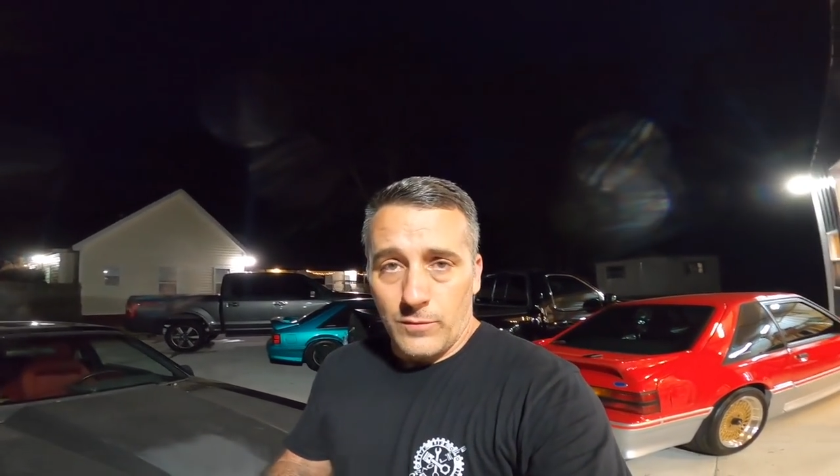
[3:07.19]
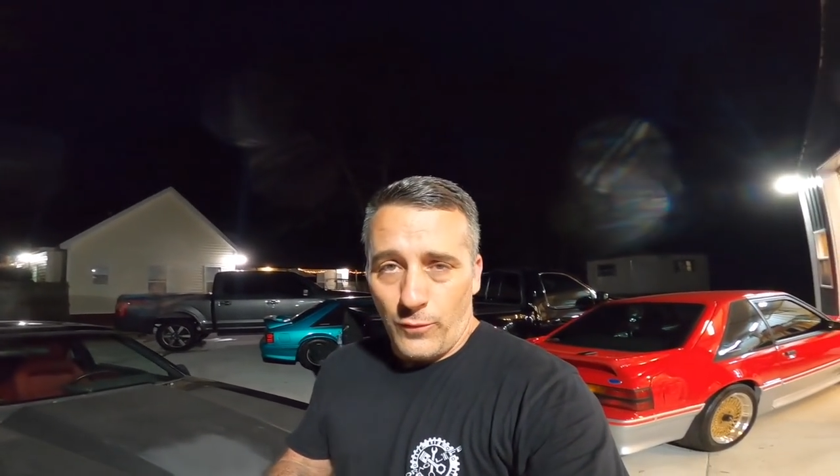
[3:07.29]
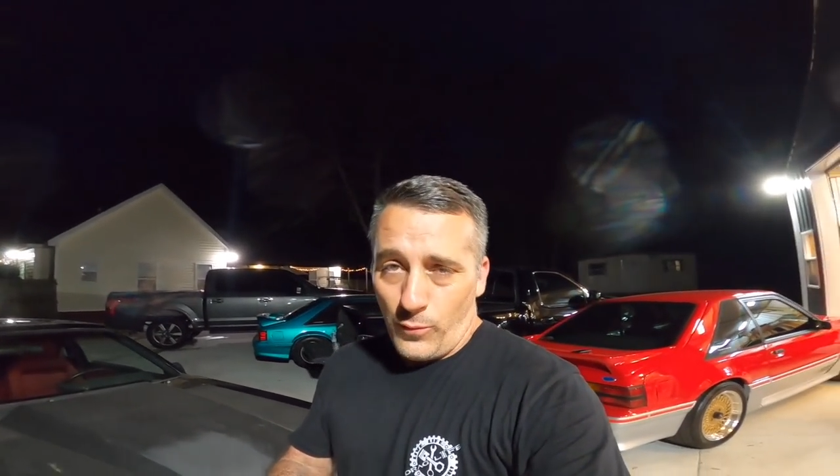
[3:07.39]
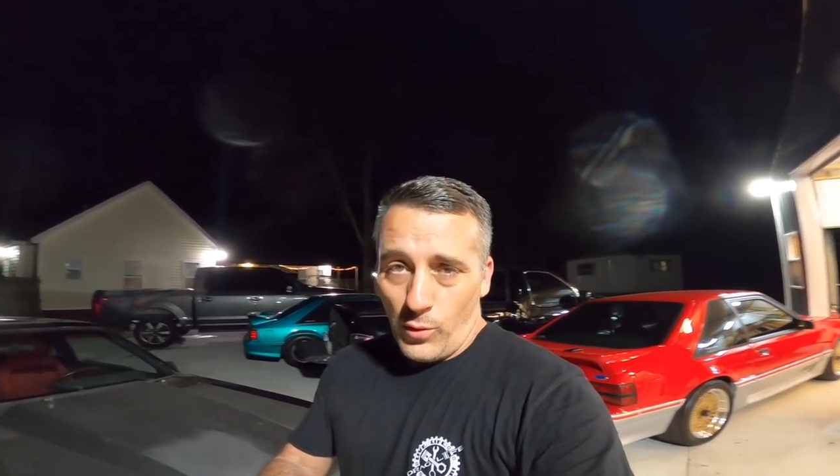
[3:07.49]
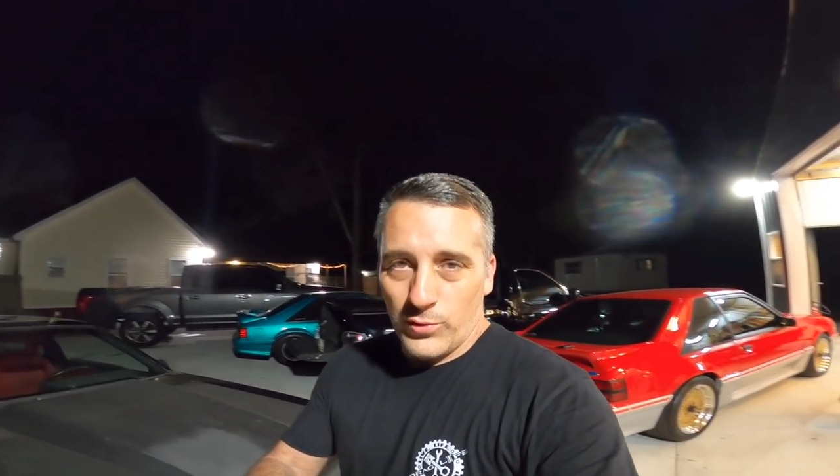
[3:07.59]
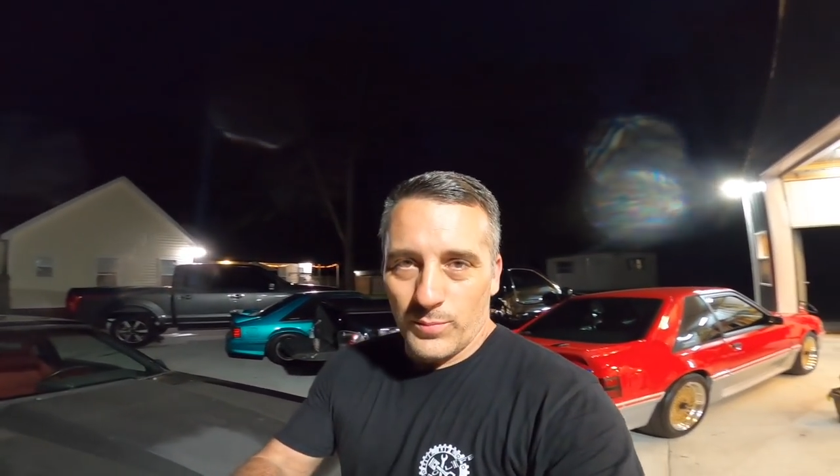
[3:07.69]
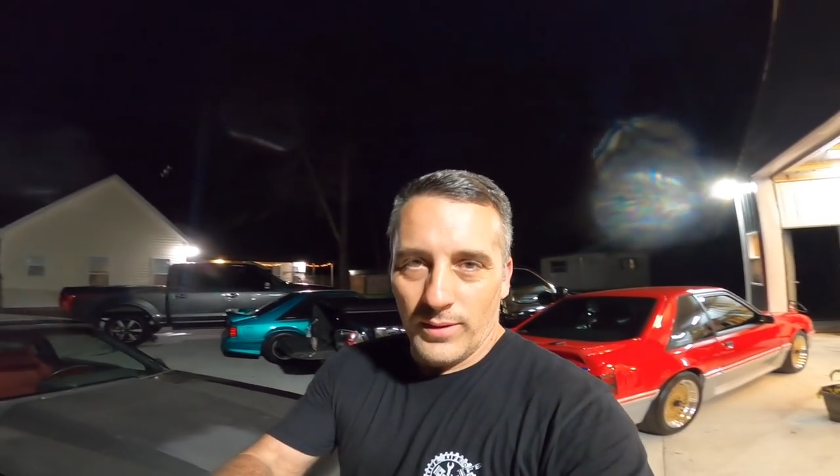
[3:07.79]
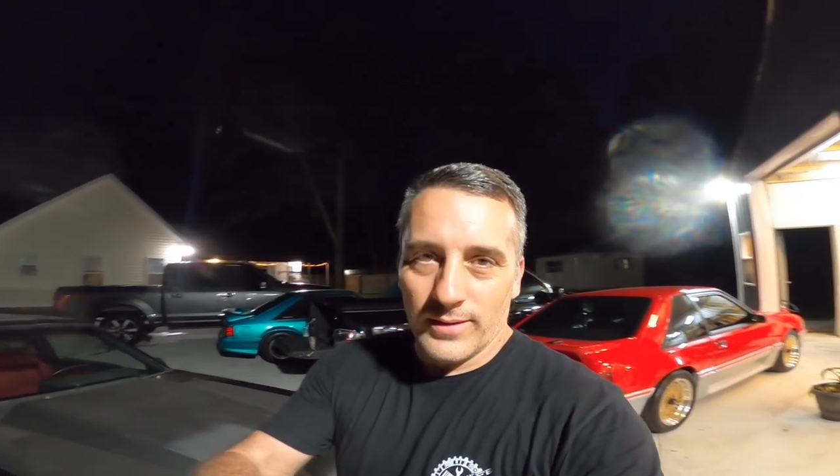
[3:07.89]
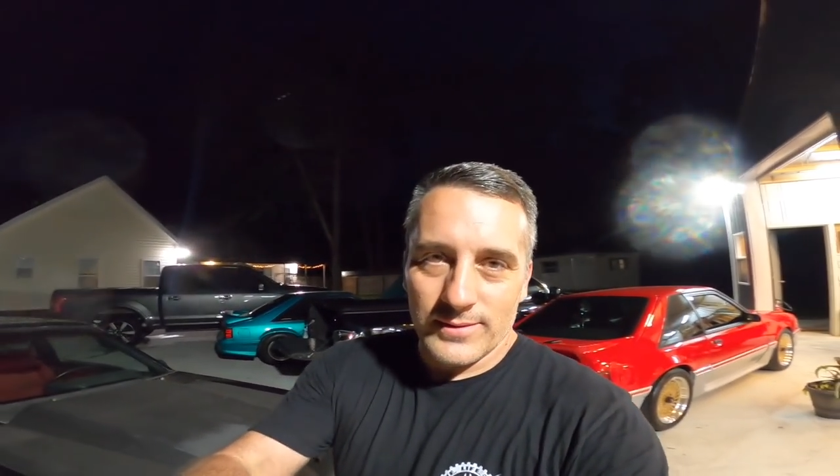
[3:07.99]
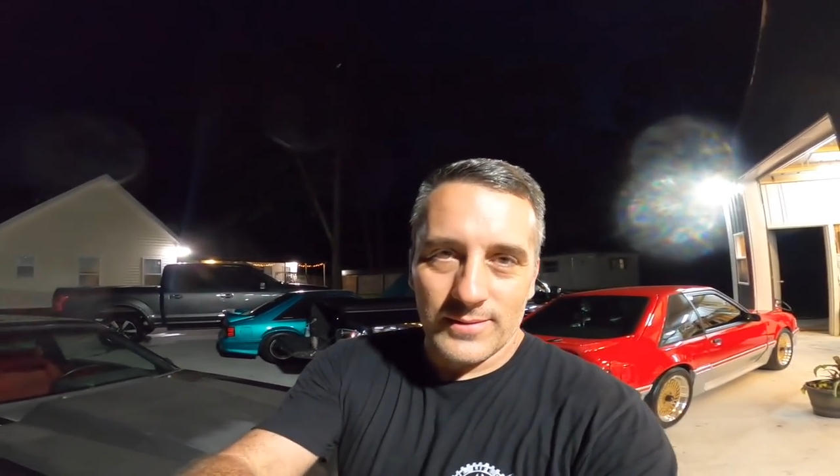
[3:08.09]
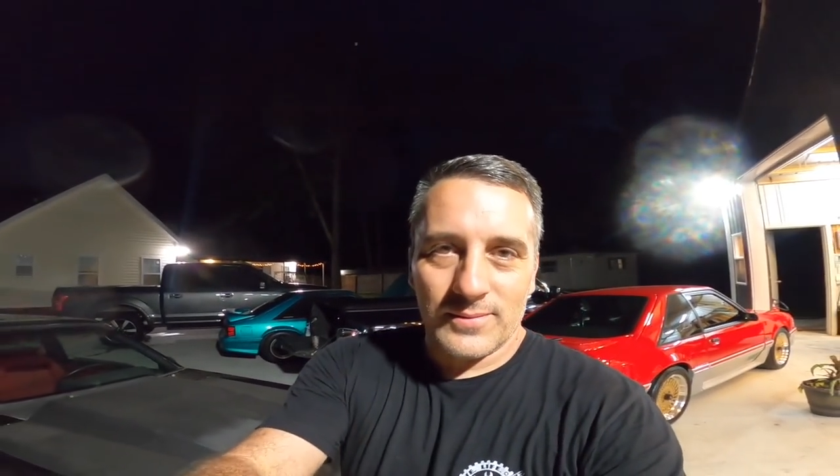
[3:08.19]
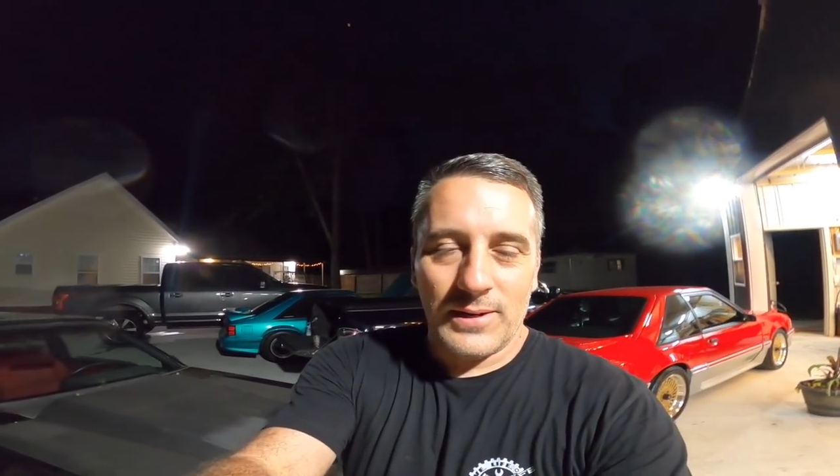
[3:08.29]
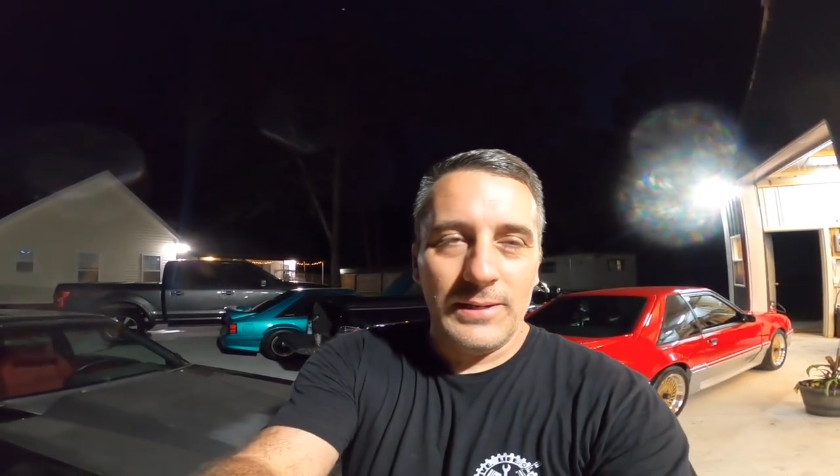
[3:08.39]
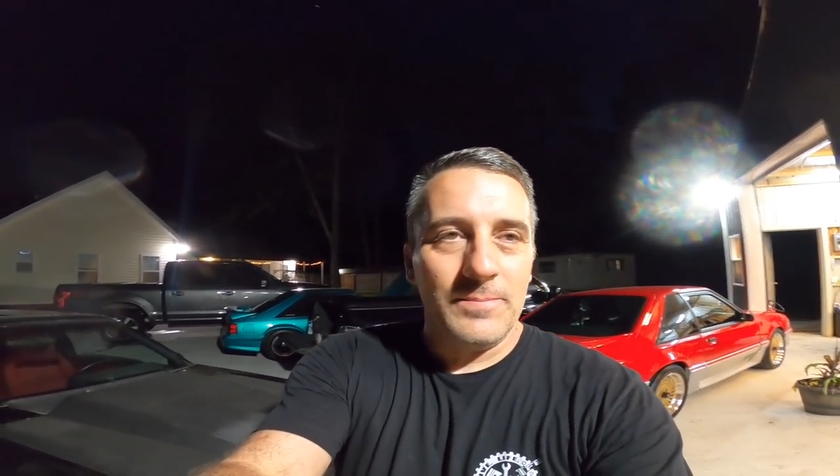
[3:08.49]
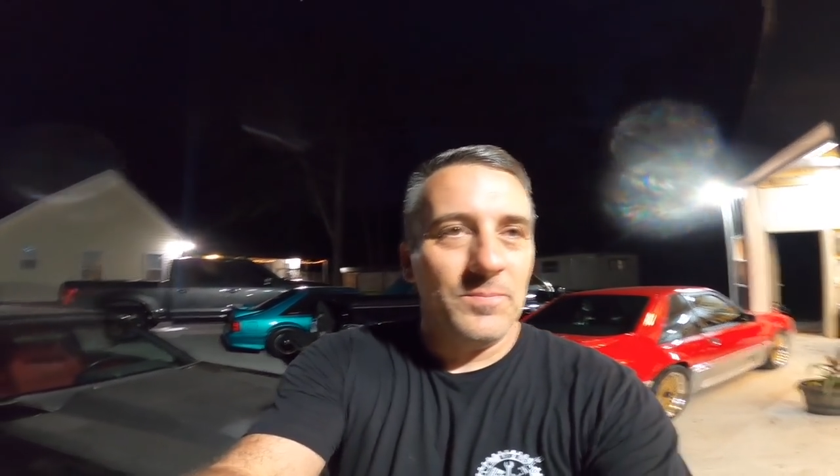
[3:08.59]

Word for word: for 400 bucks, right?